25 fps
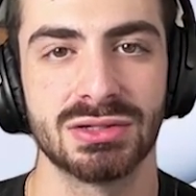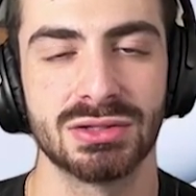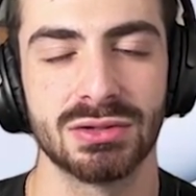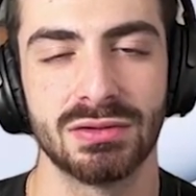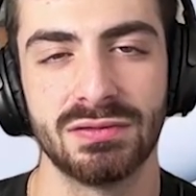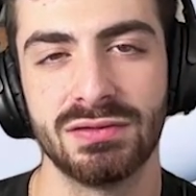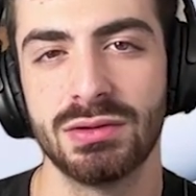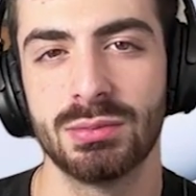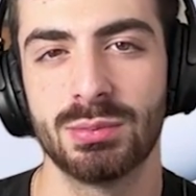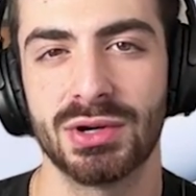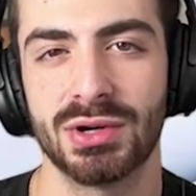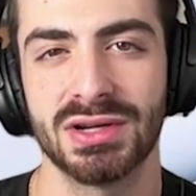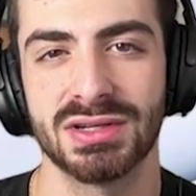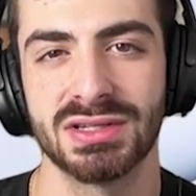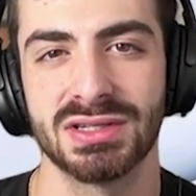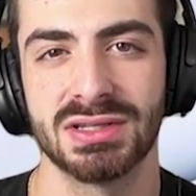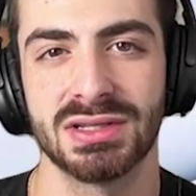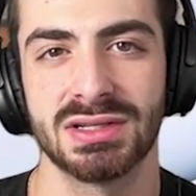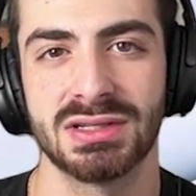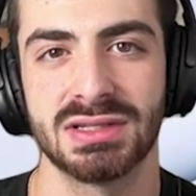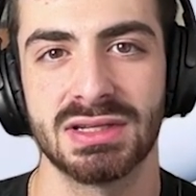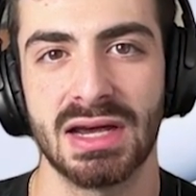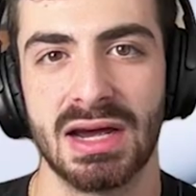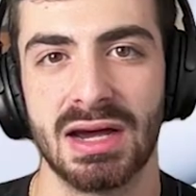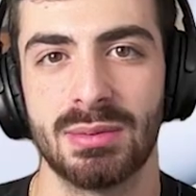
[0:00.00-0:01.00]
So if you press
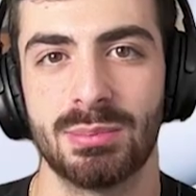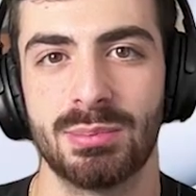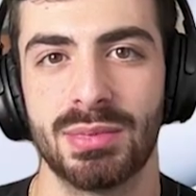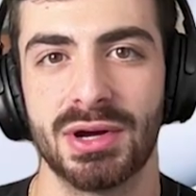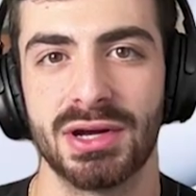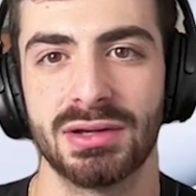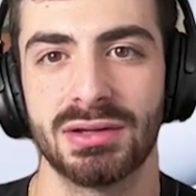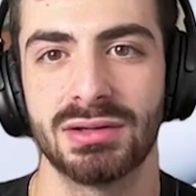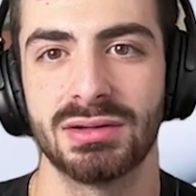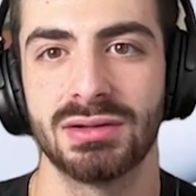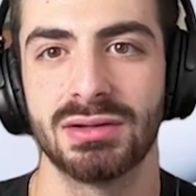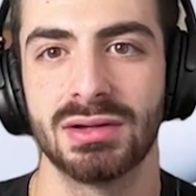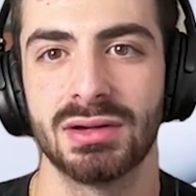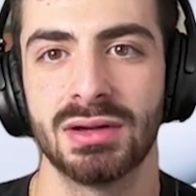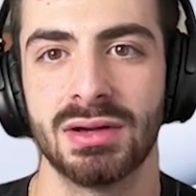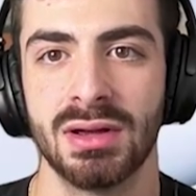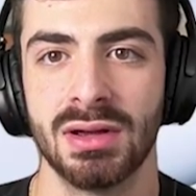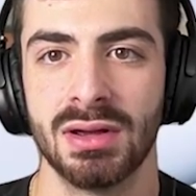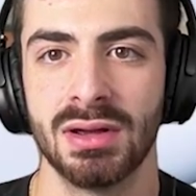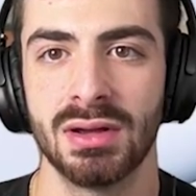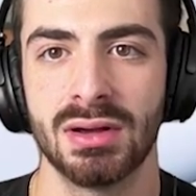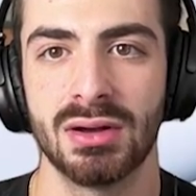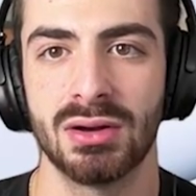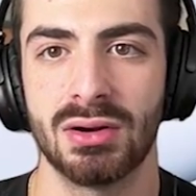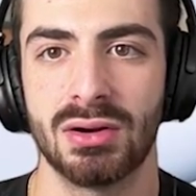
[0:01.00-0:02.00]
the tab button
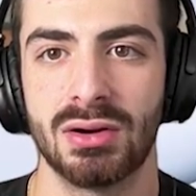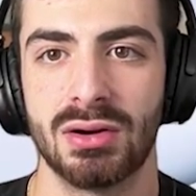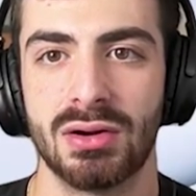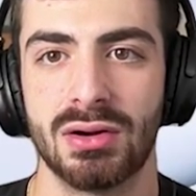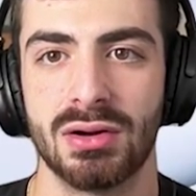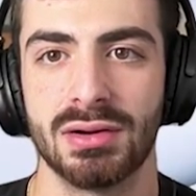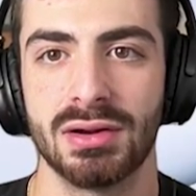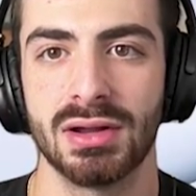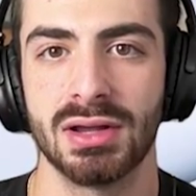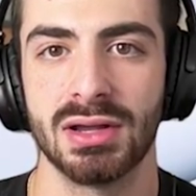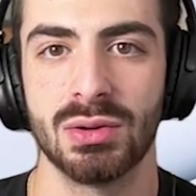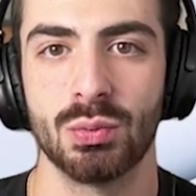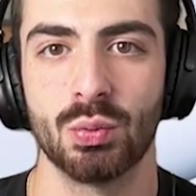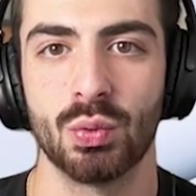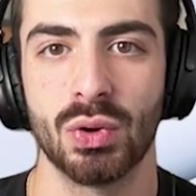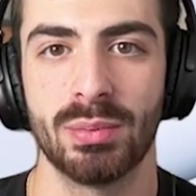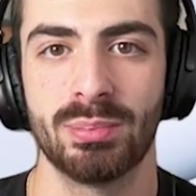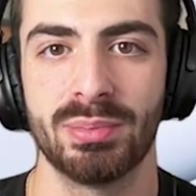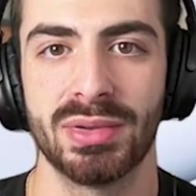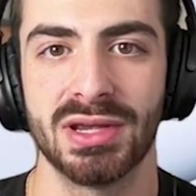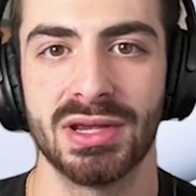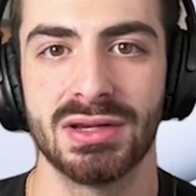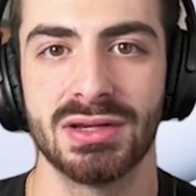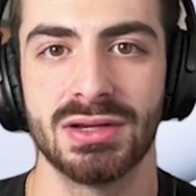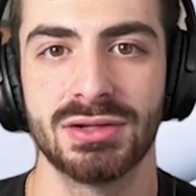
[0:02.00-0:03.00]
on a
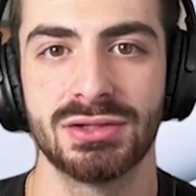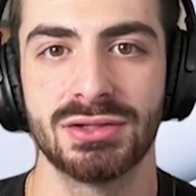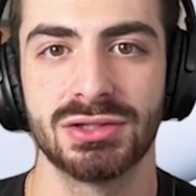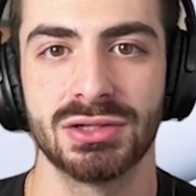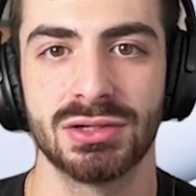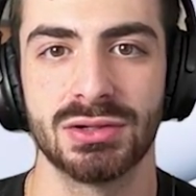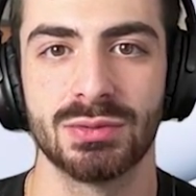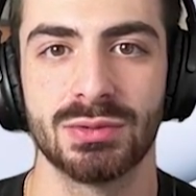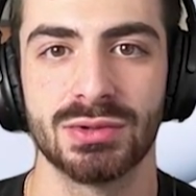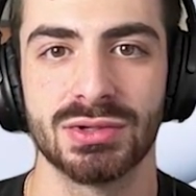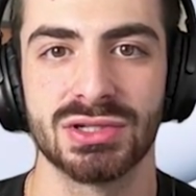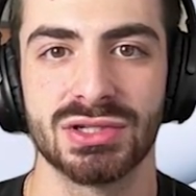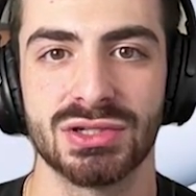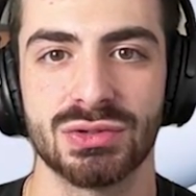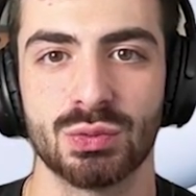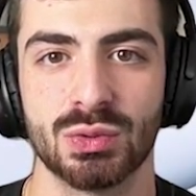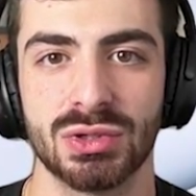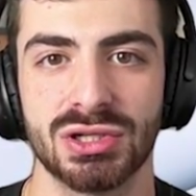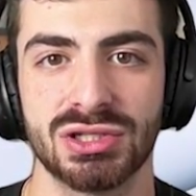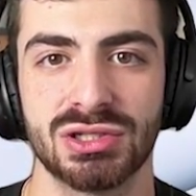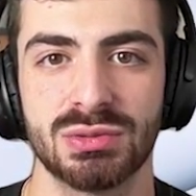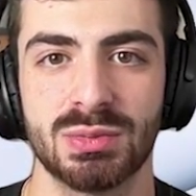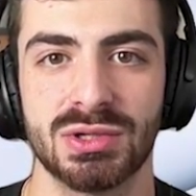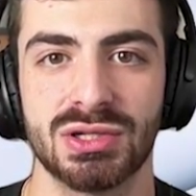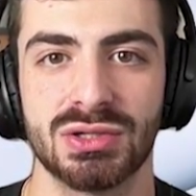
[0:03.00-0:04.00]
web page, it will
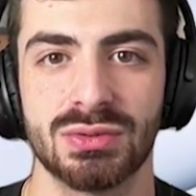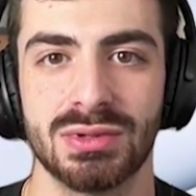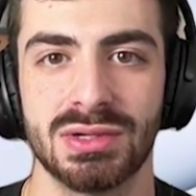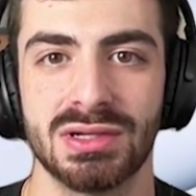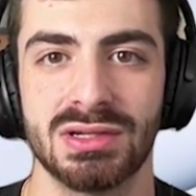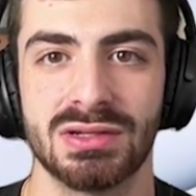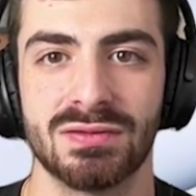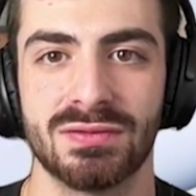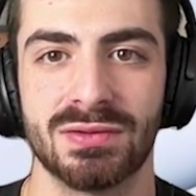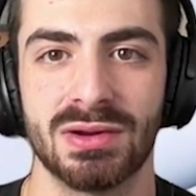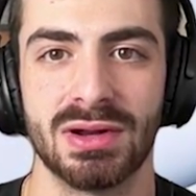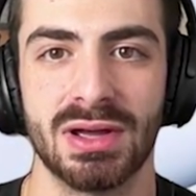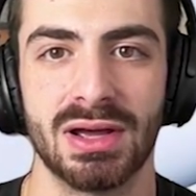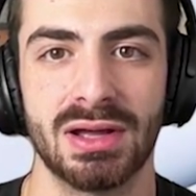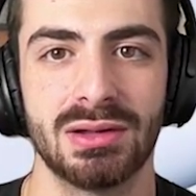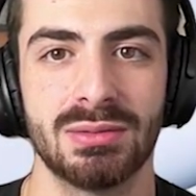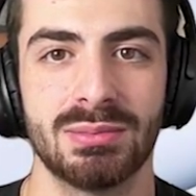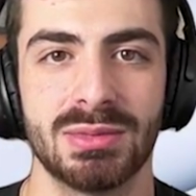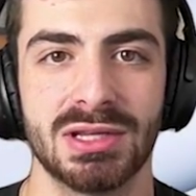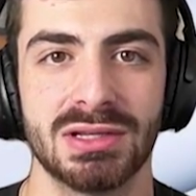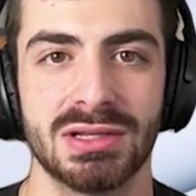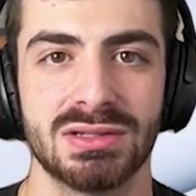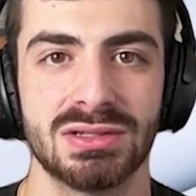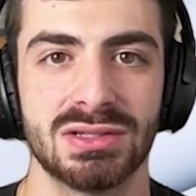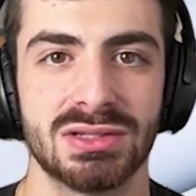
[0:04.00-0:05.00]
switch between different
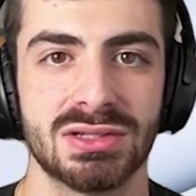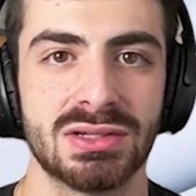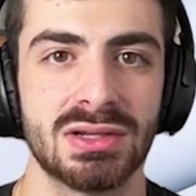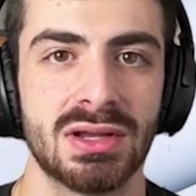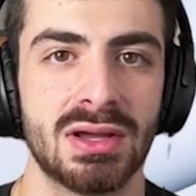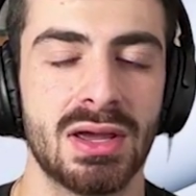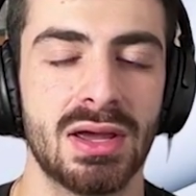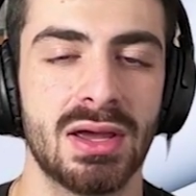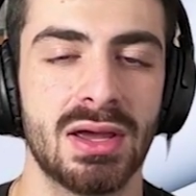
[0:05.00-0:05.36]
elements.